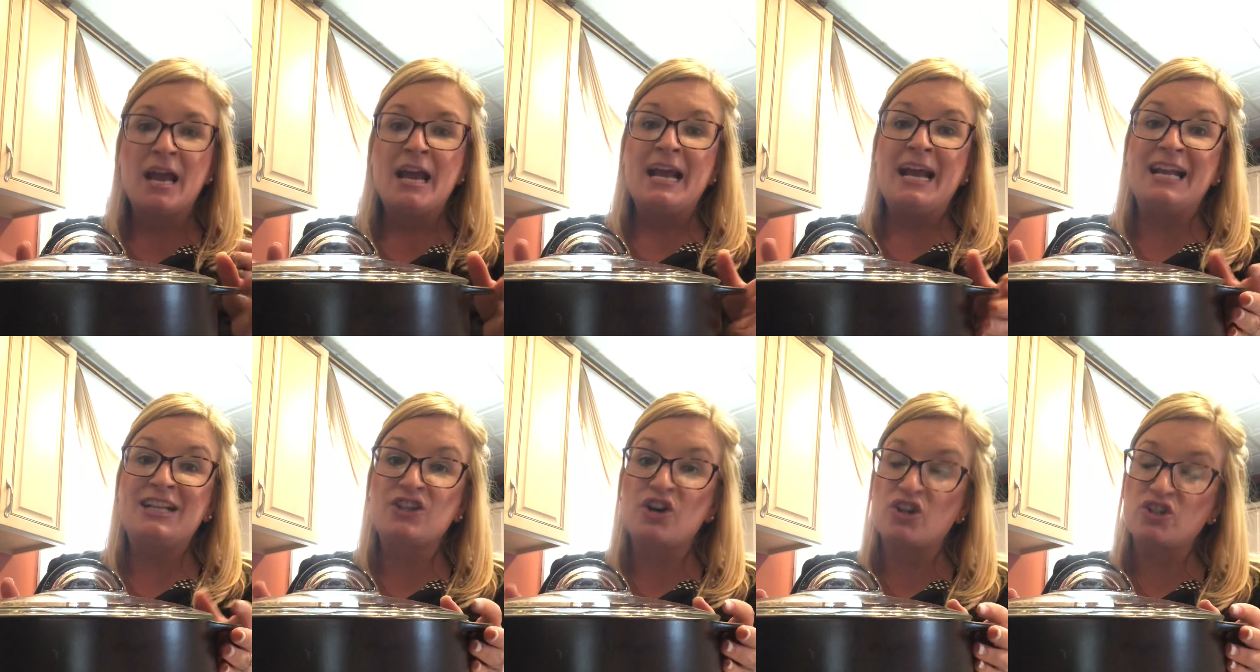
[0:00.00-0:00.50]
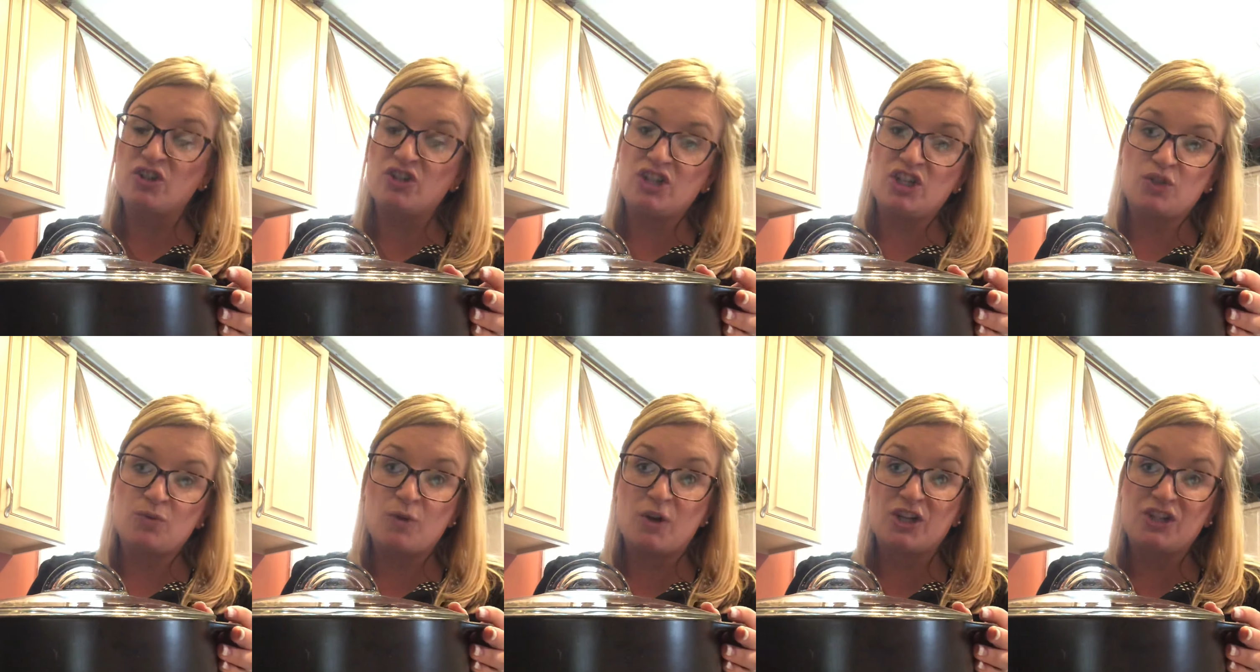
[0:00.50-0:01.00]
It's also
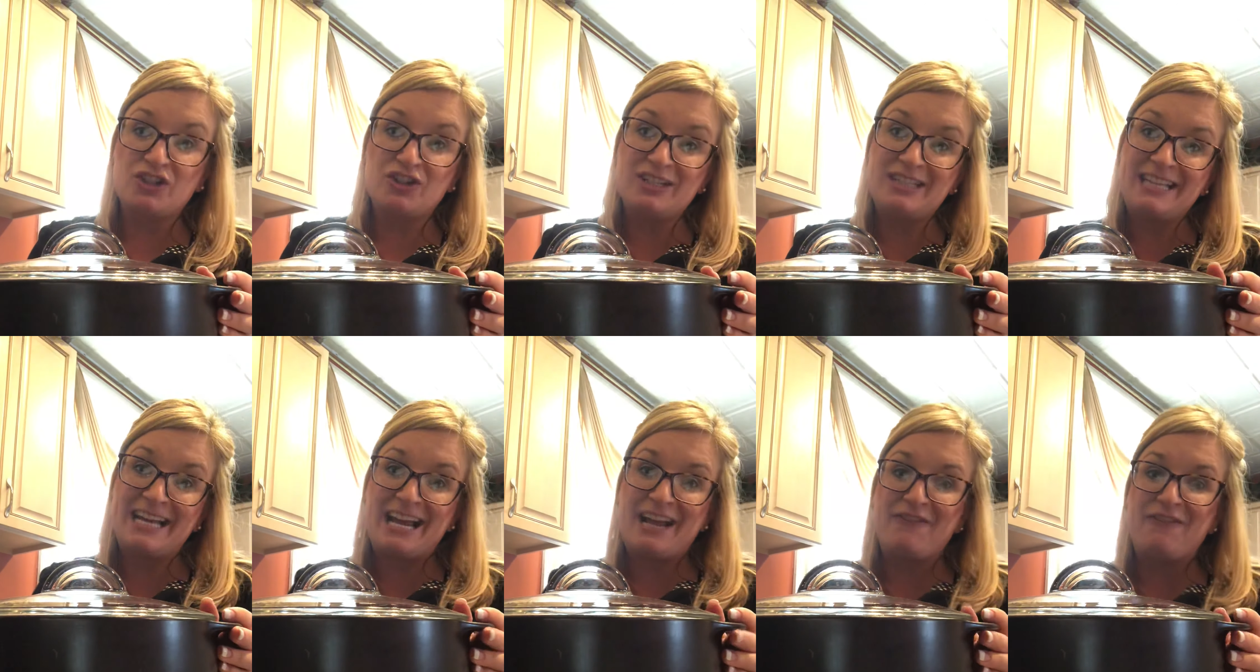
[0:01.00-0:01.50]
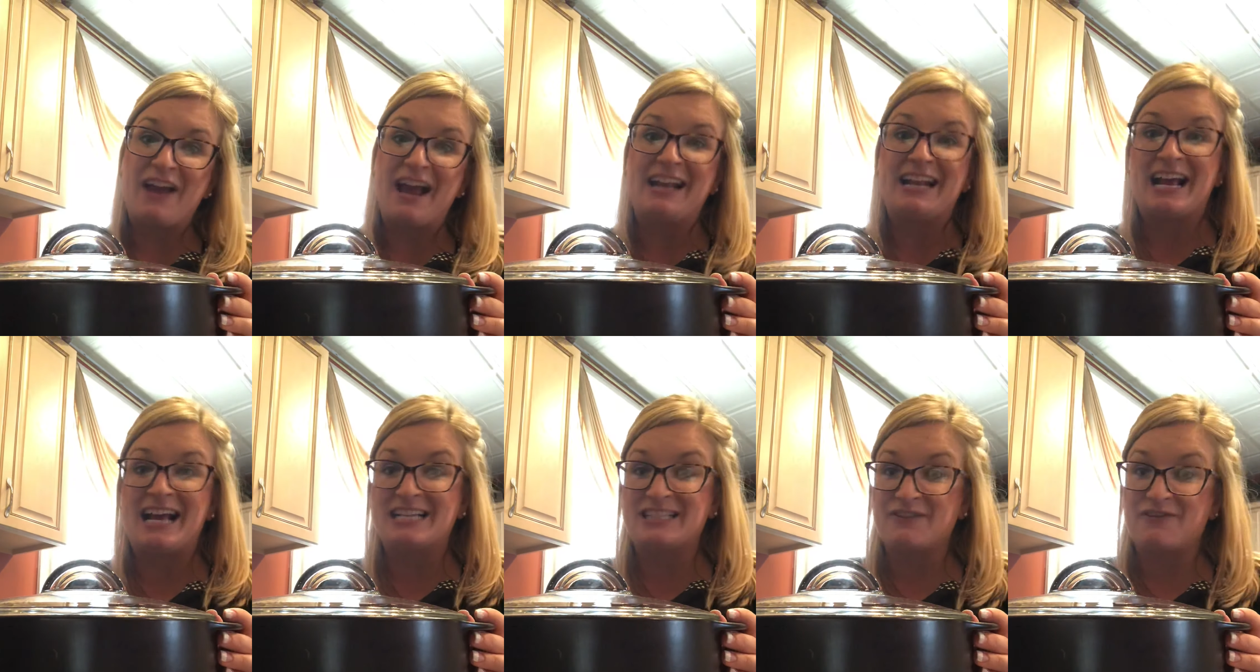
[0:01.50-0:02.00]
dishwasher safe, and
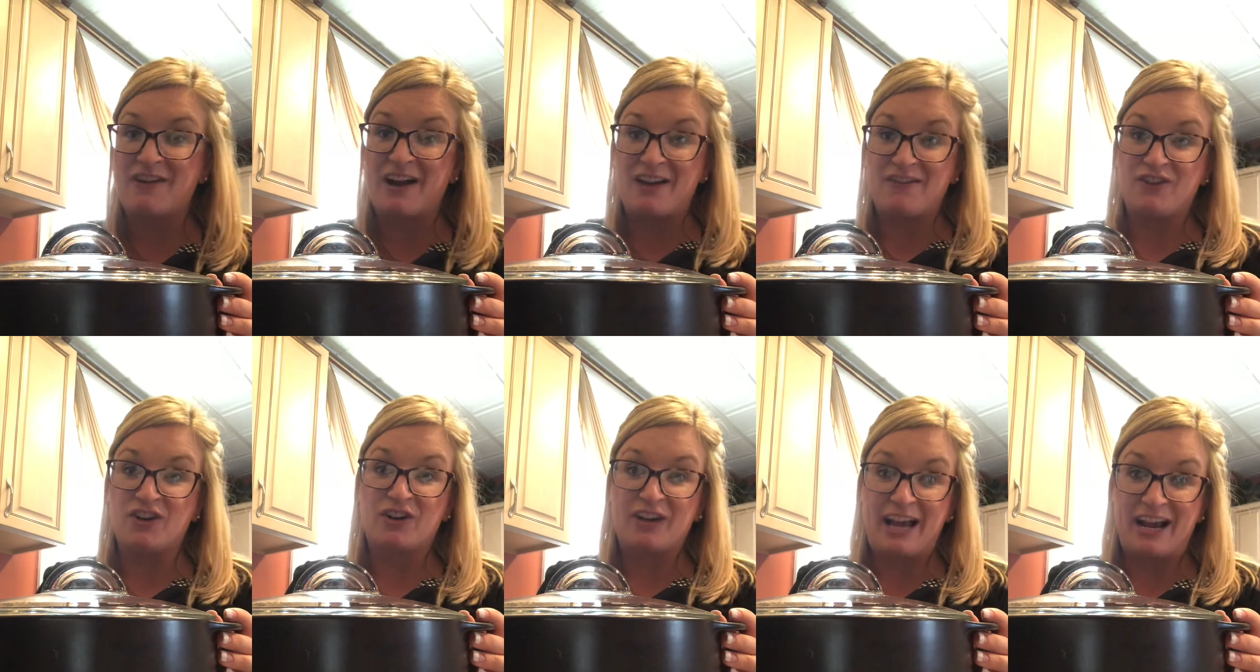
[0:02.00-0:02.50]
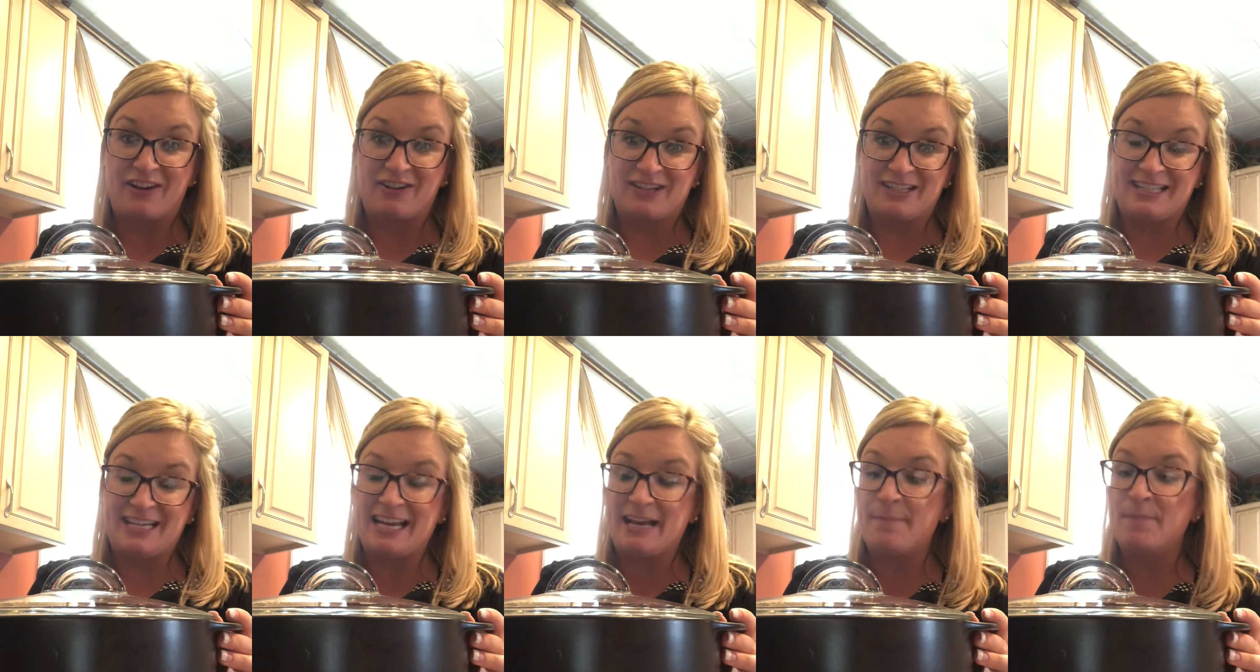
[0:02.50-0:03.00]
it has a 5-year
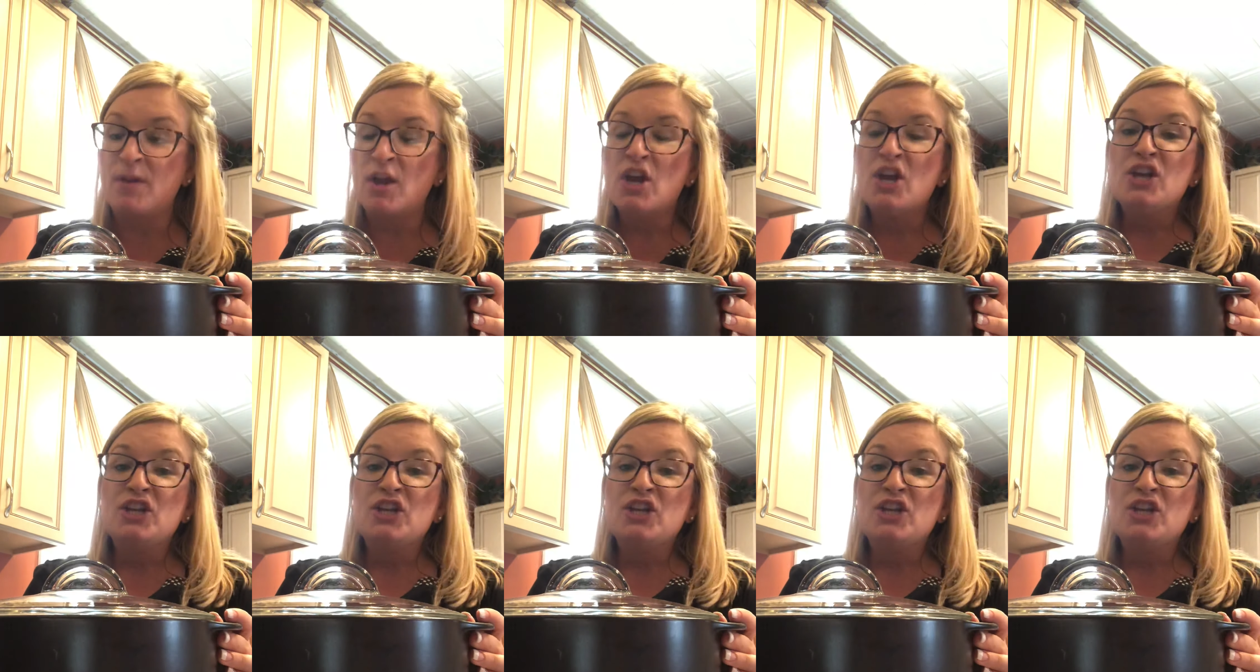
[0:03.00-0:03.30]
guarantee.